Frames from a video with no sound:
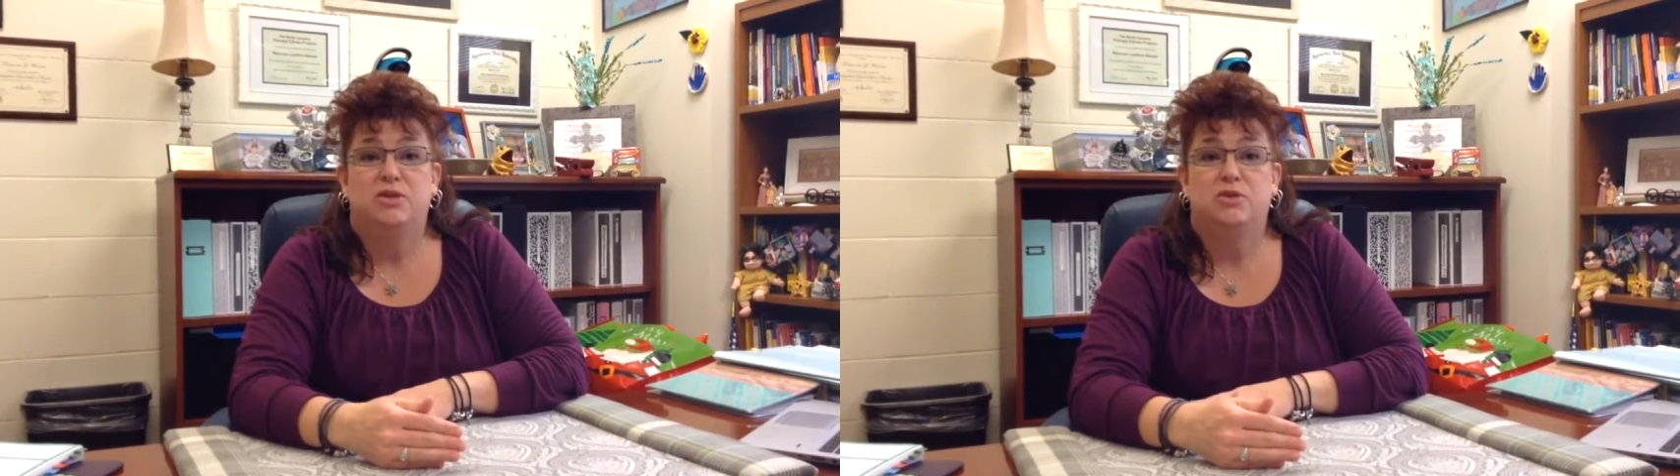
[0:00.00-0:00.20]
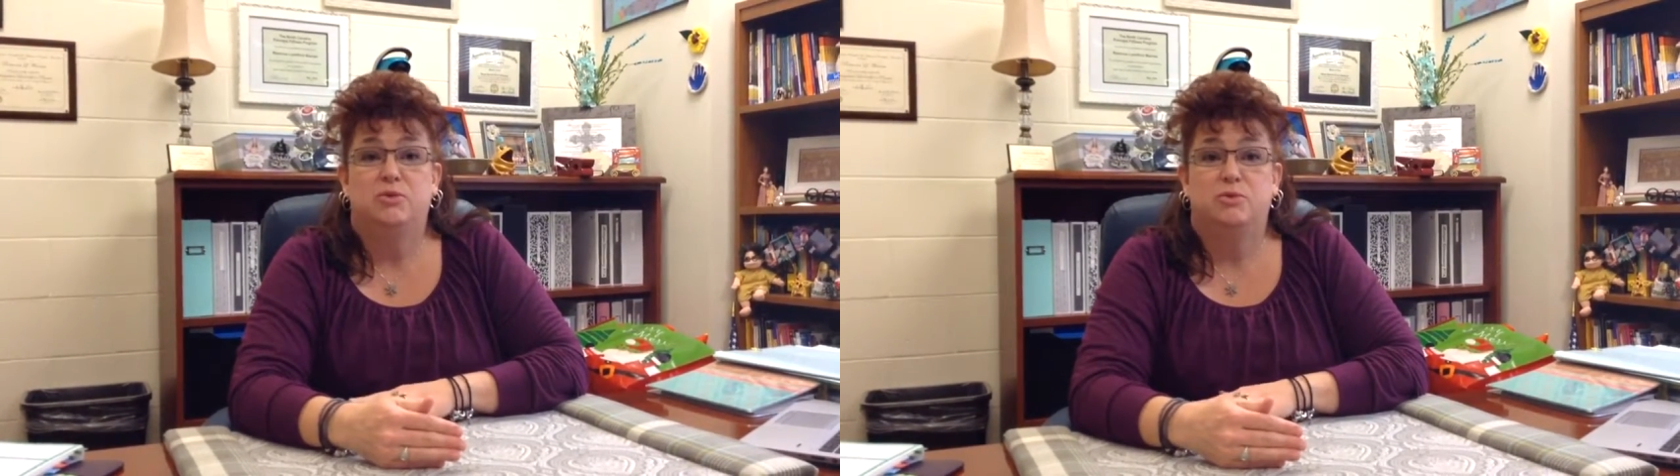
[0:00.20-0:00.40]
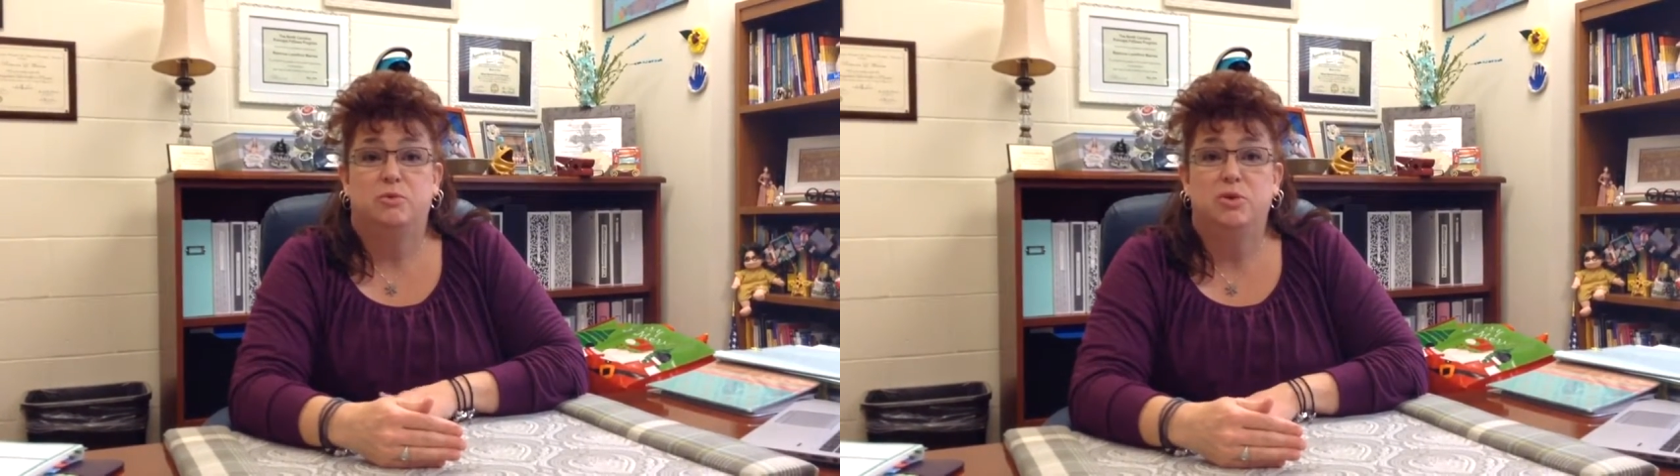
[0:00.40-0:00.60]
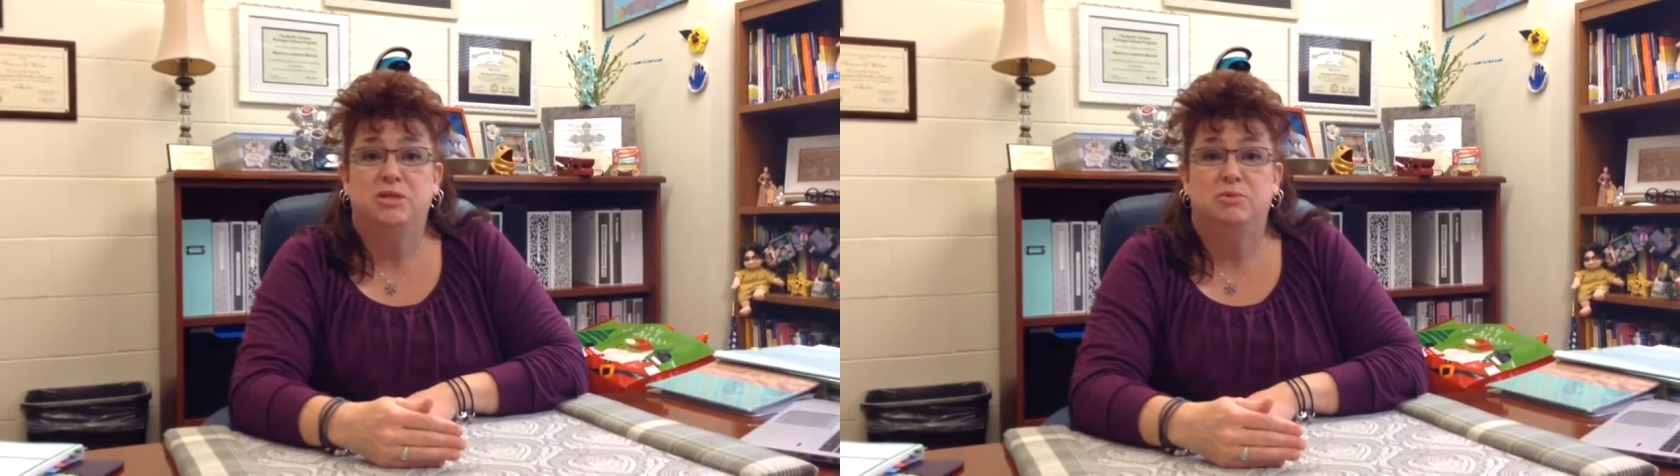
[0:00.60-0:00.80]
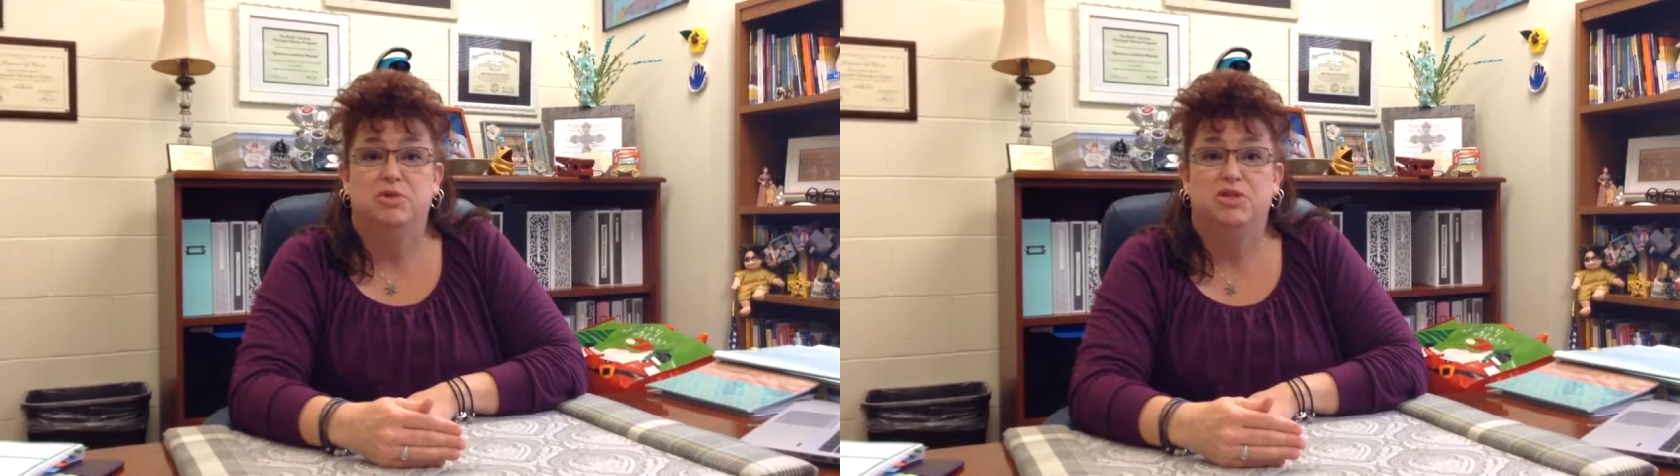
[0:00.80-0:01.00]
to the
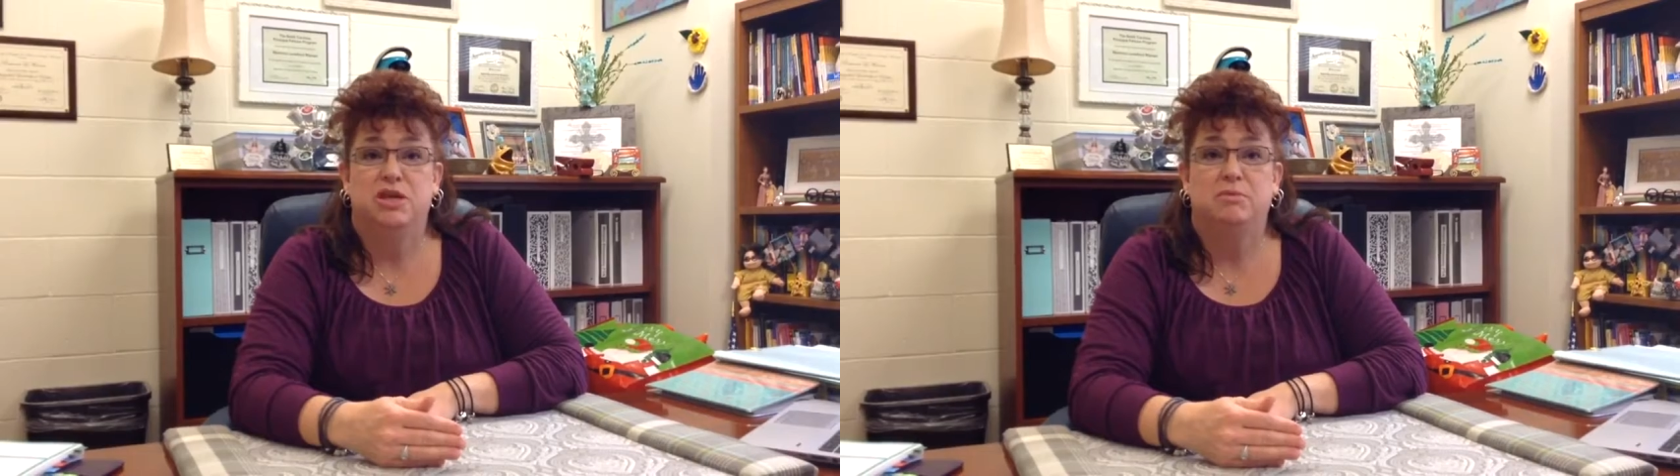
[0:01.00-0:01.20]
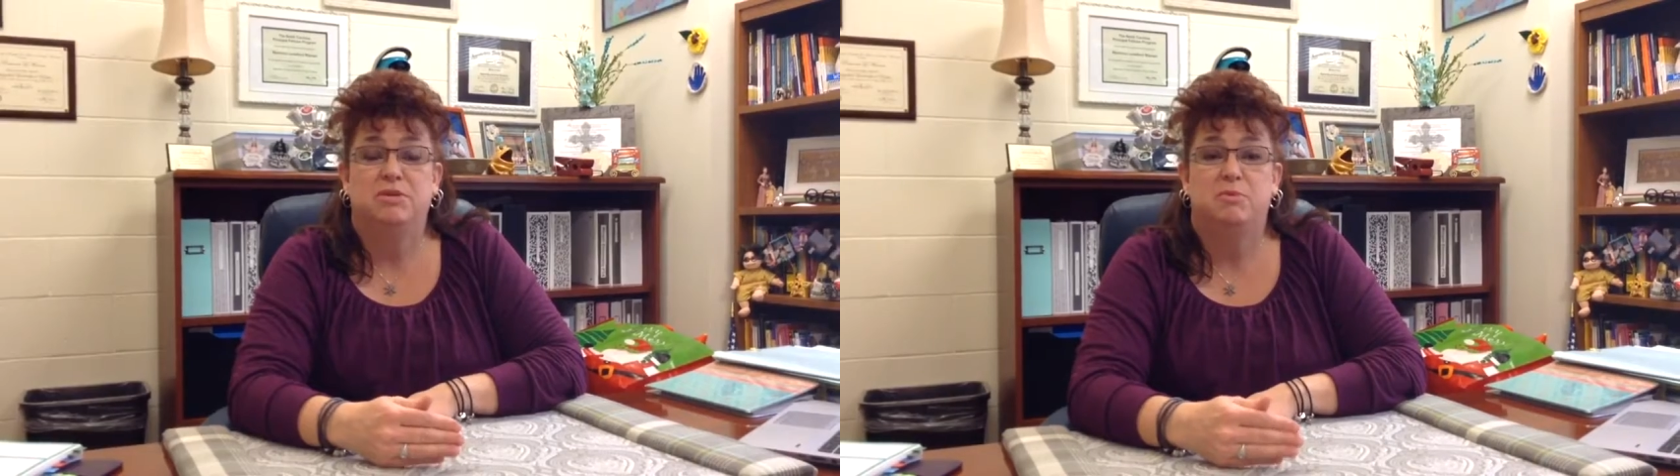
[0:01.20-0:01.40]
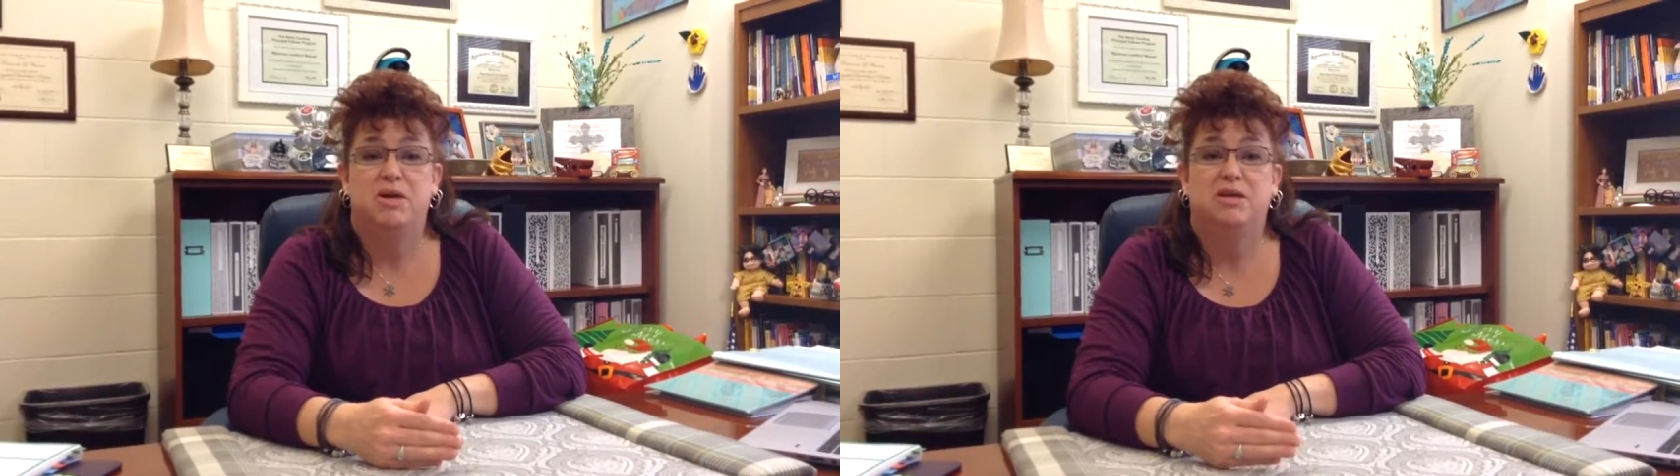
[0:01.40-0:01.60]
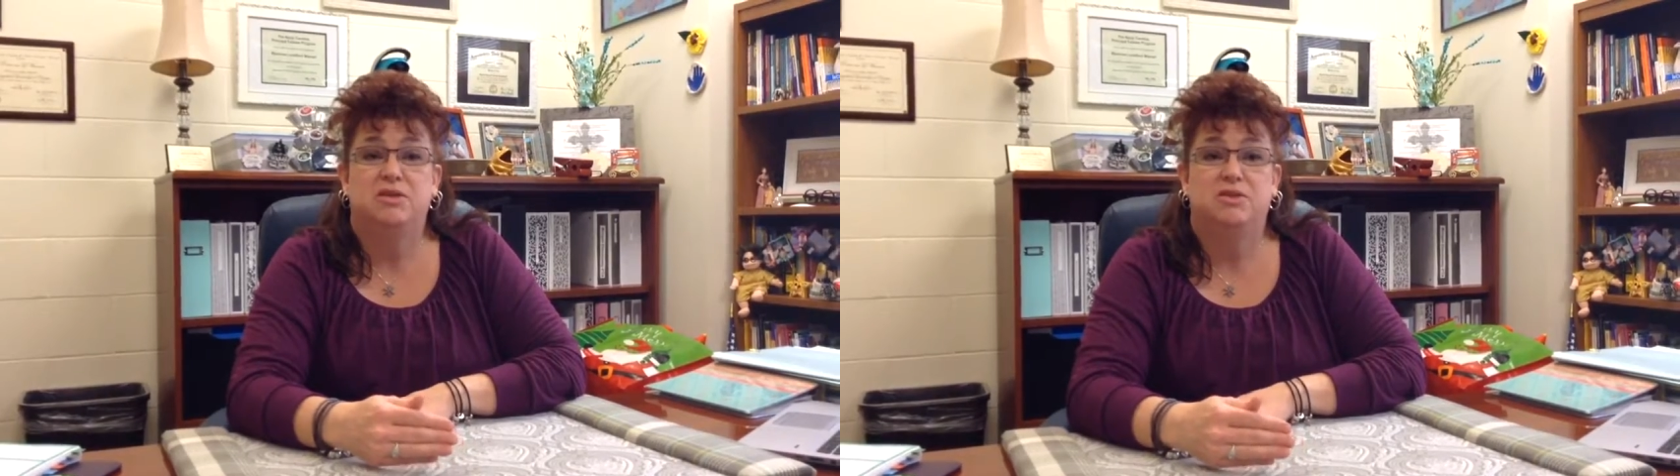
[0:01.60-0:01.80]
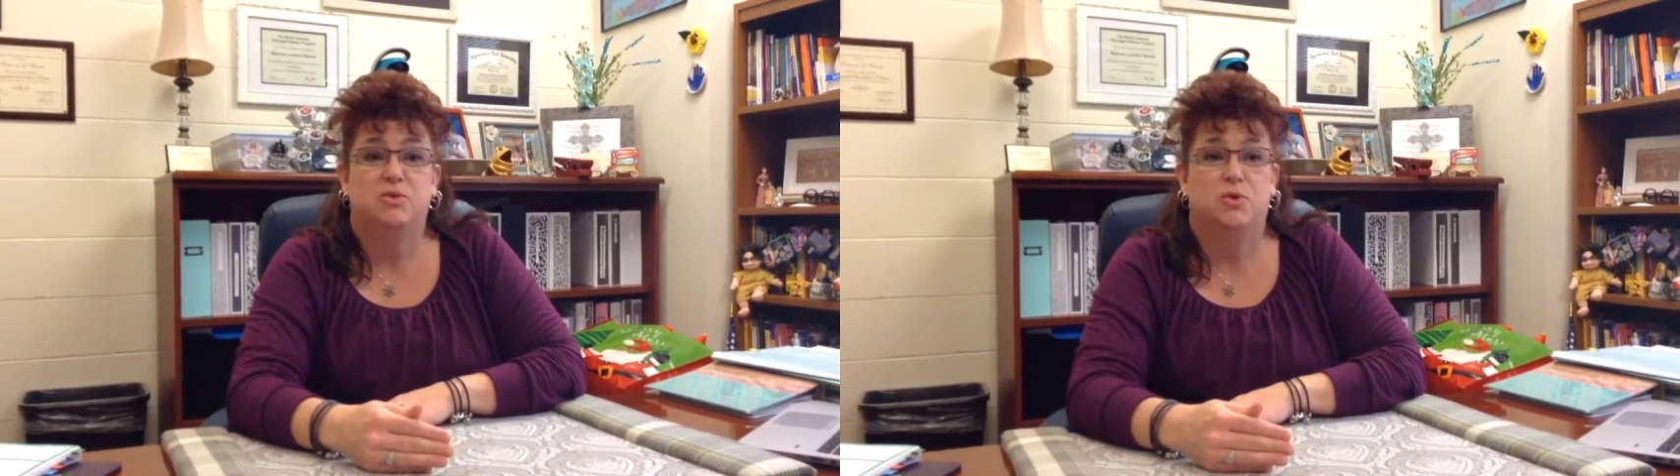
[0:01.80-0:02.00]
principalship to be at a
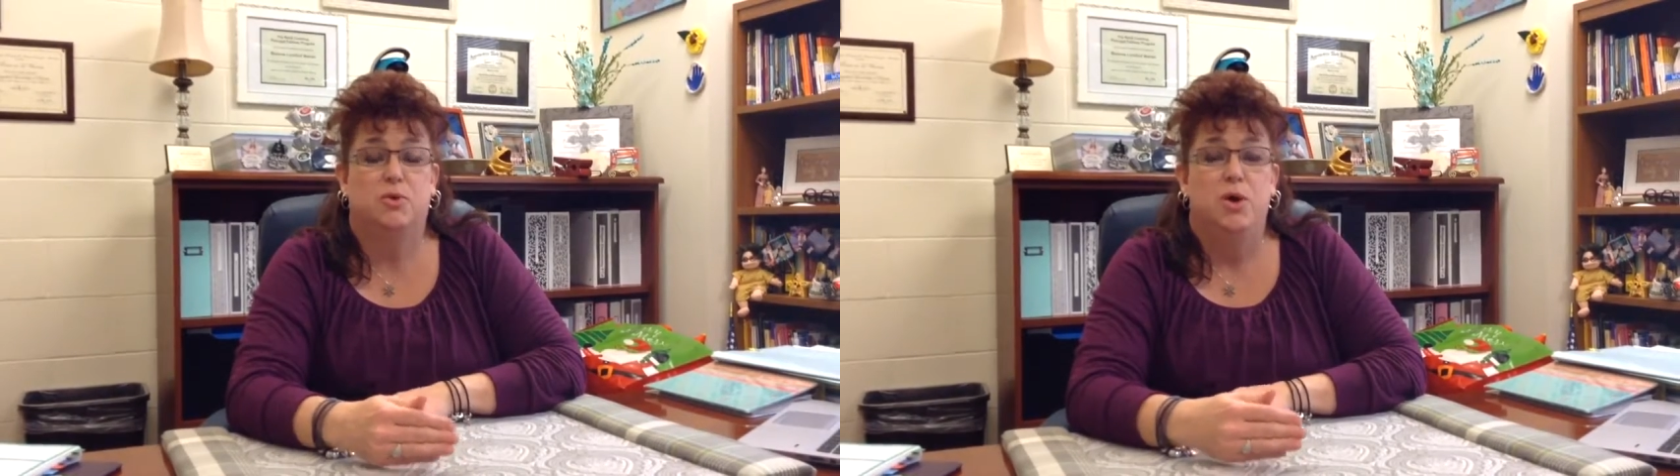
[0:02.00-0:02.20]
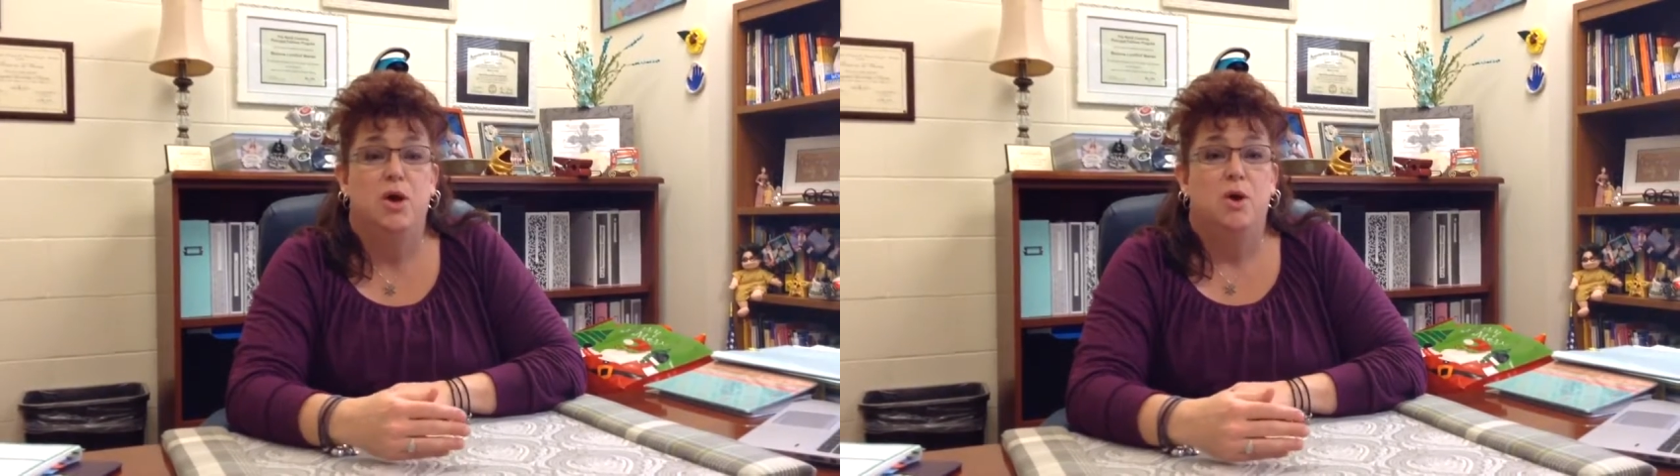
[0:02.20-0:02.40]
school